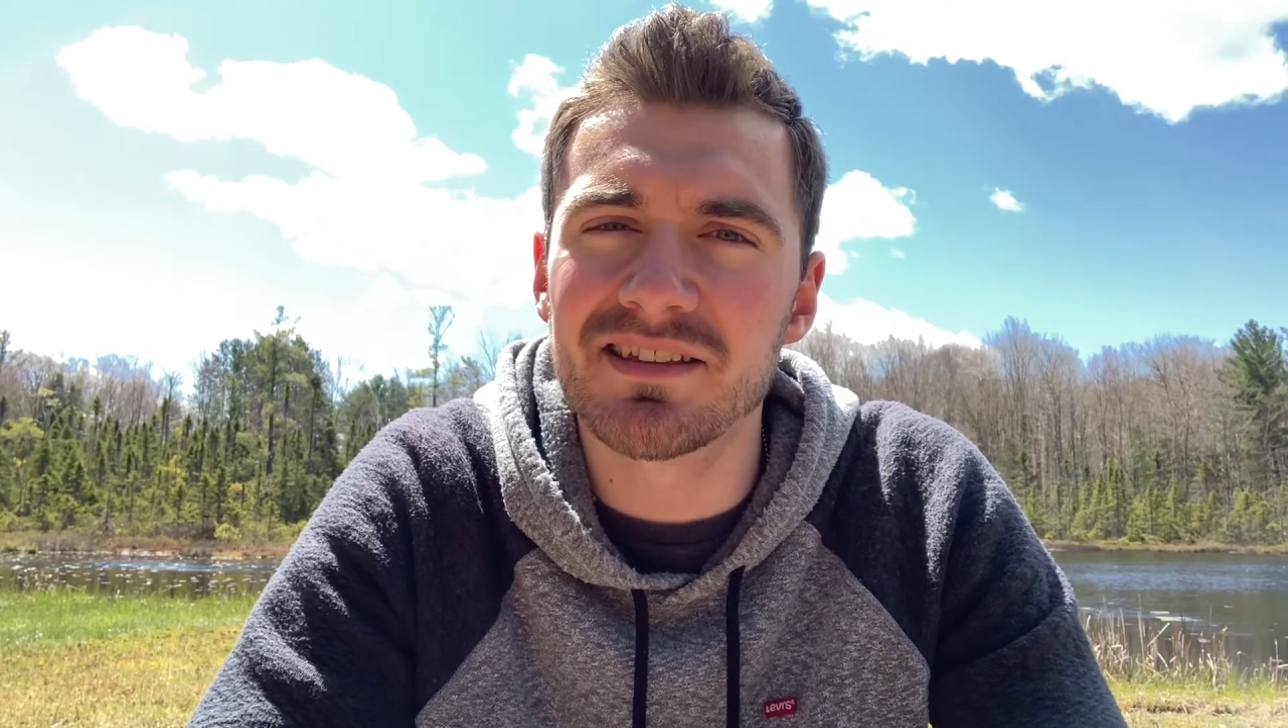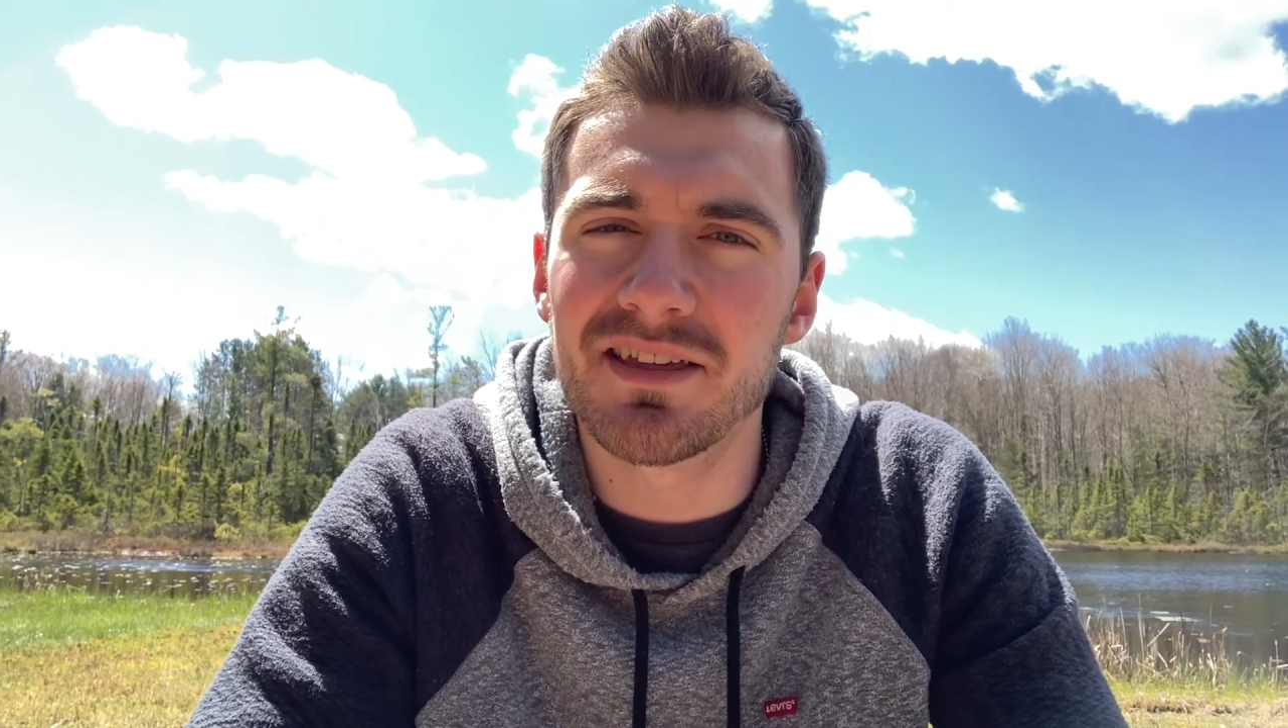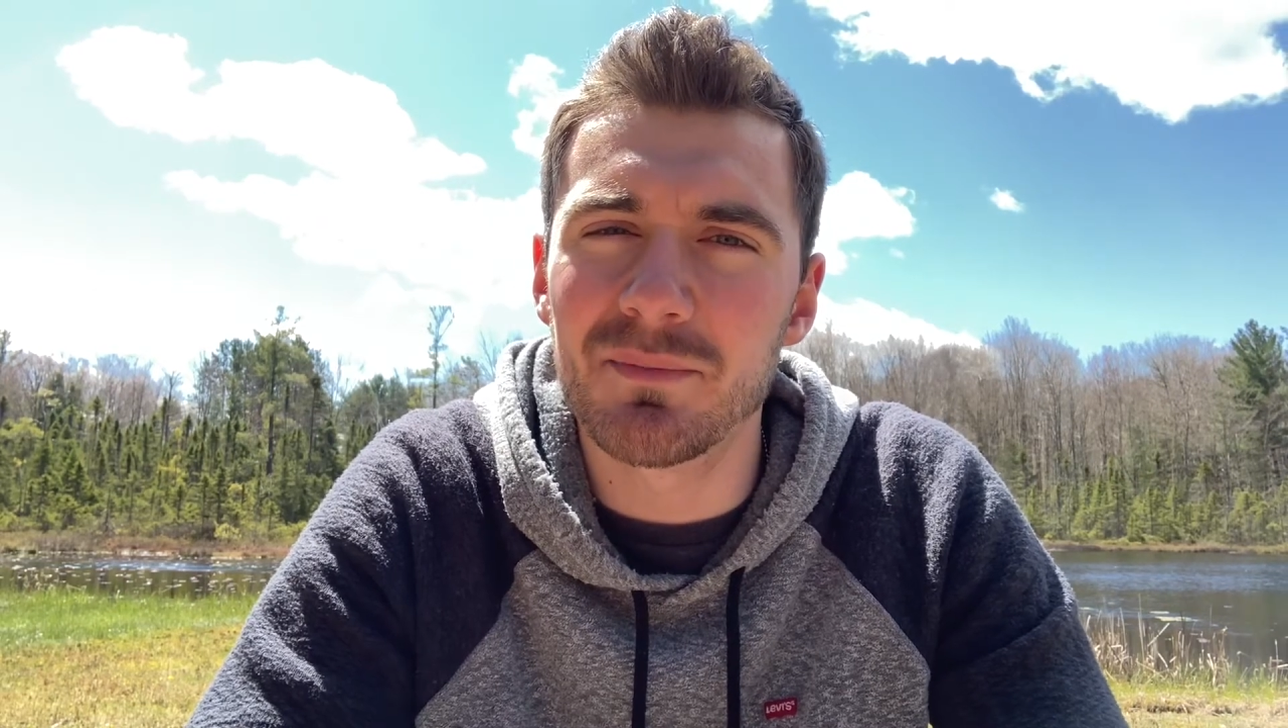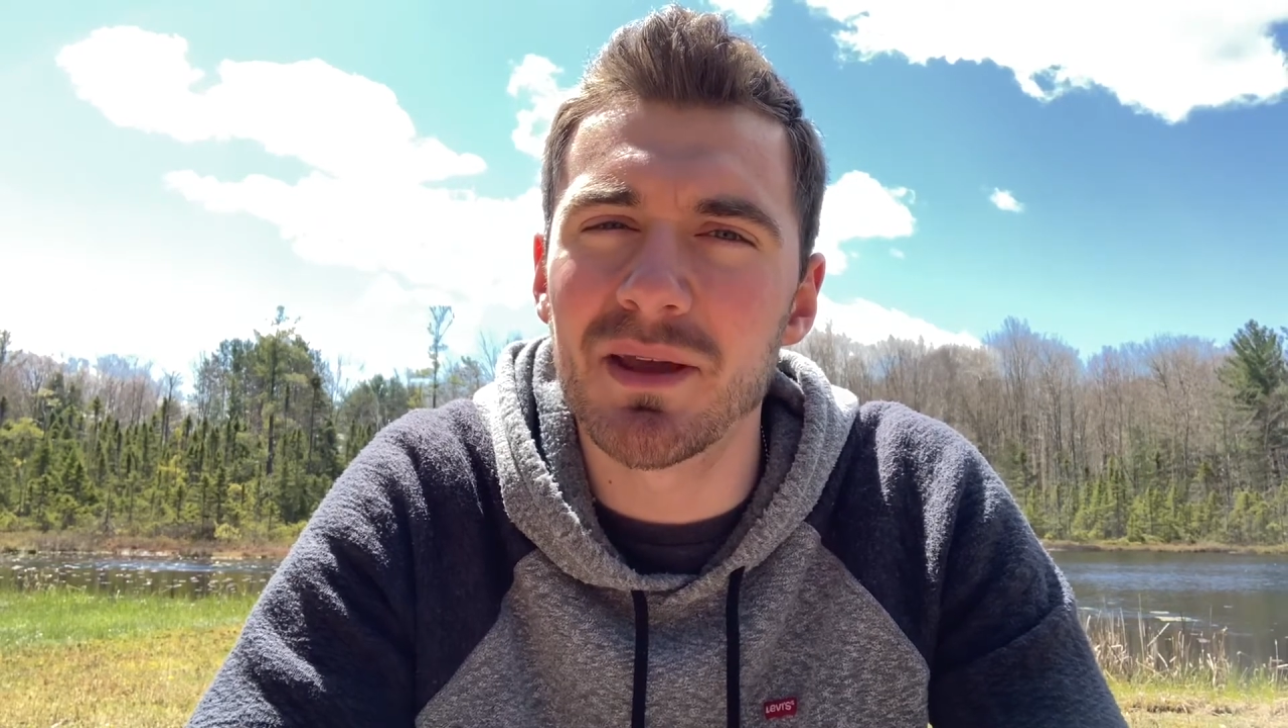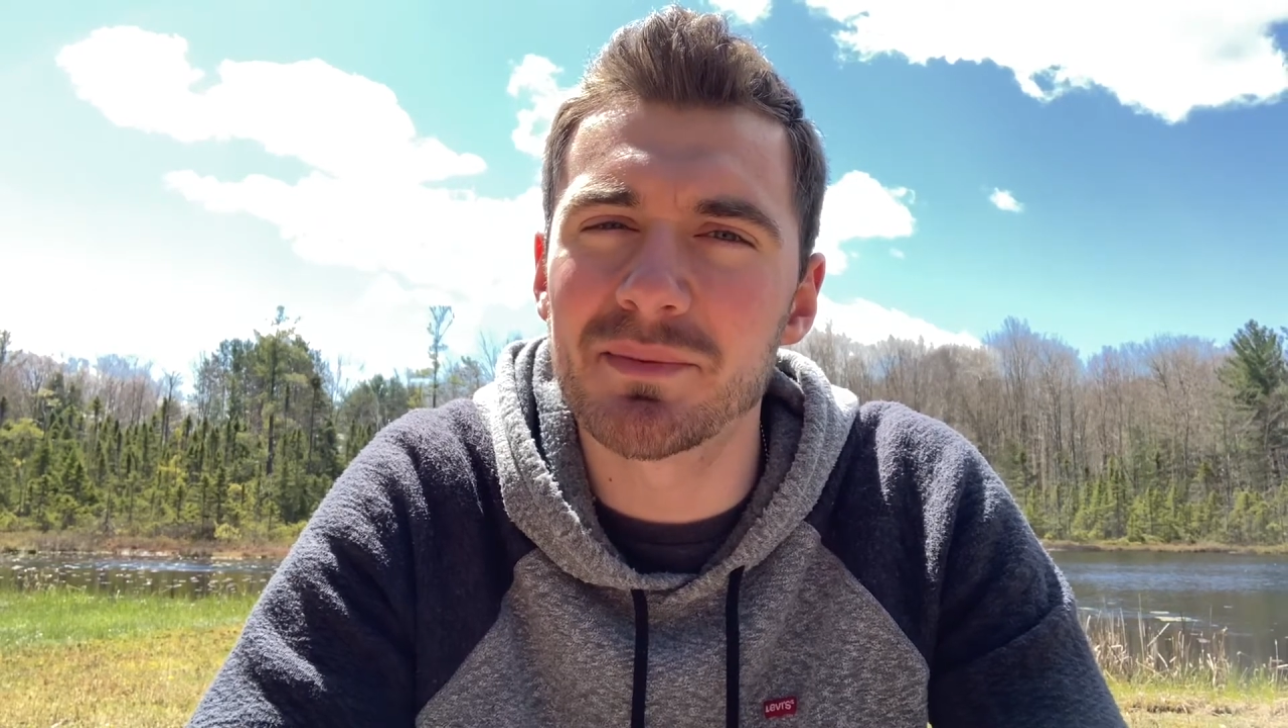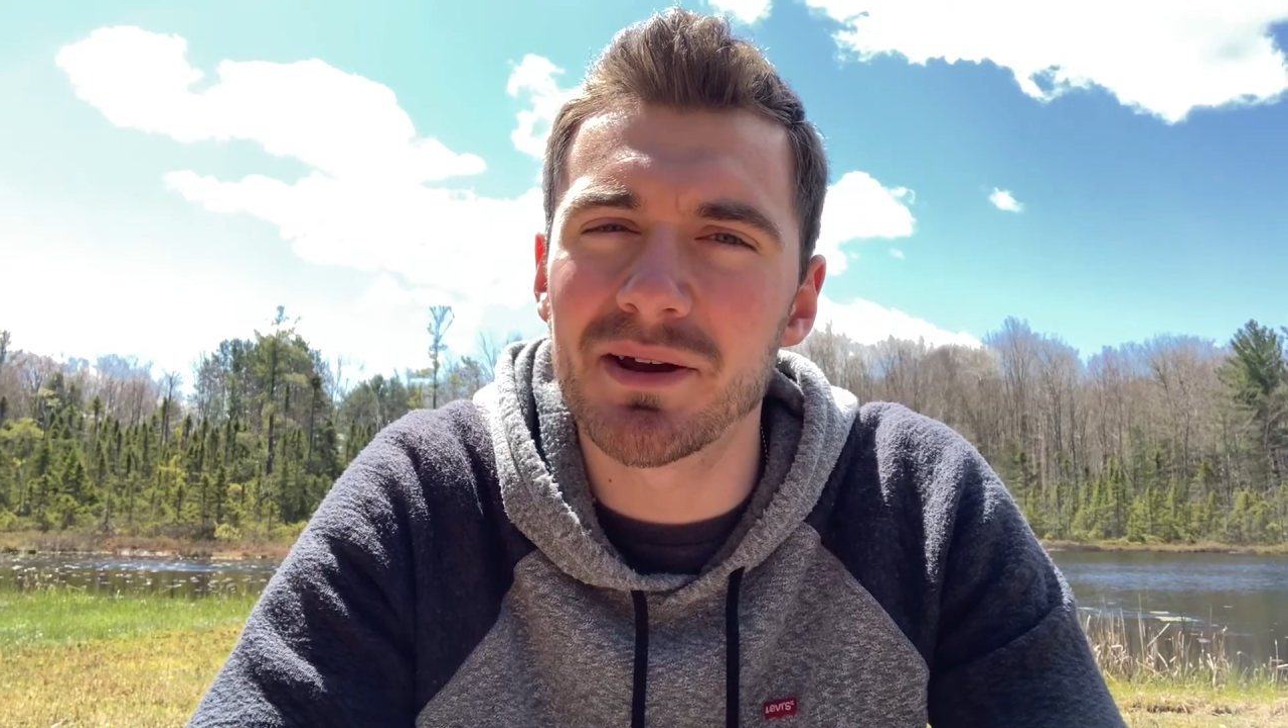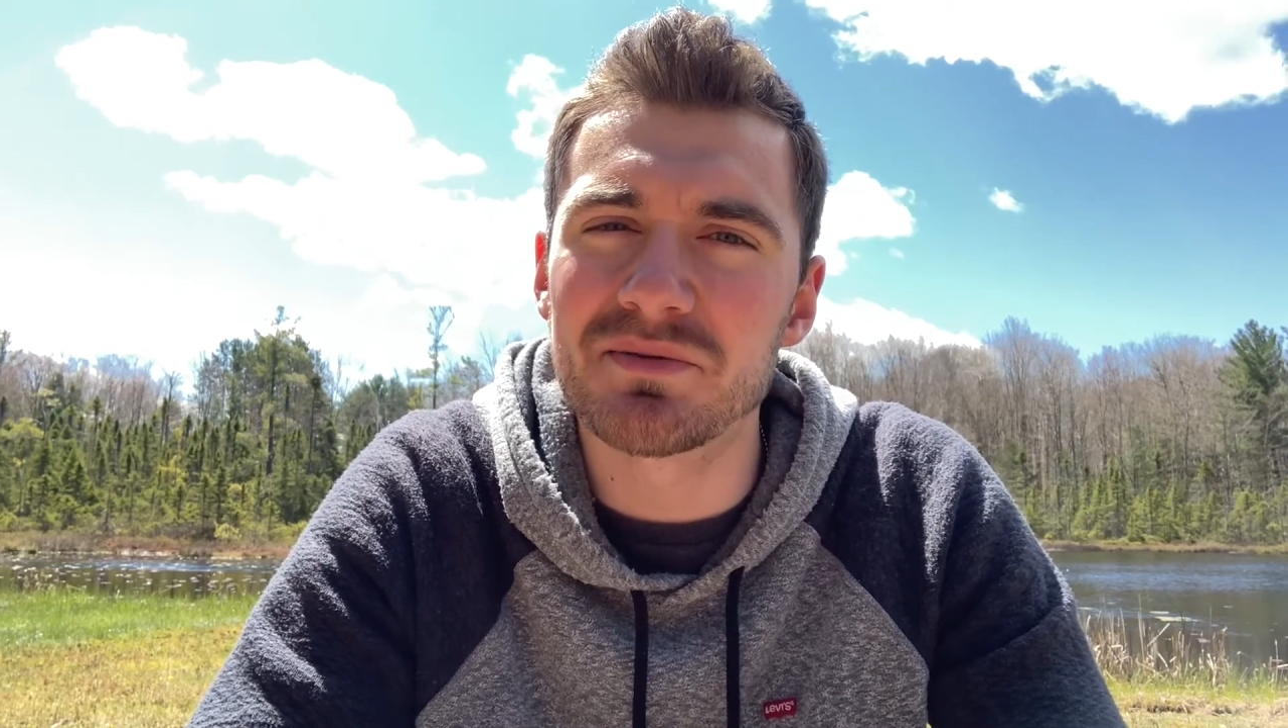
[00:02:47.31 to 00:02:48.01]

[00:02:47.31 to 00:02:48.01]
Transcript: that maybe I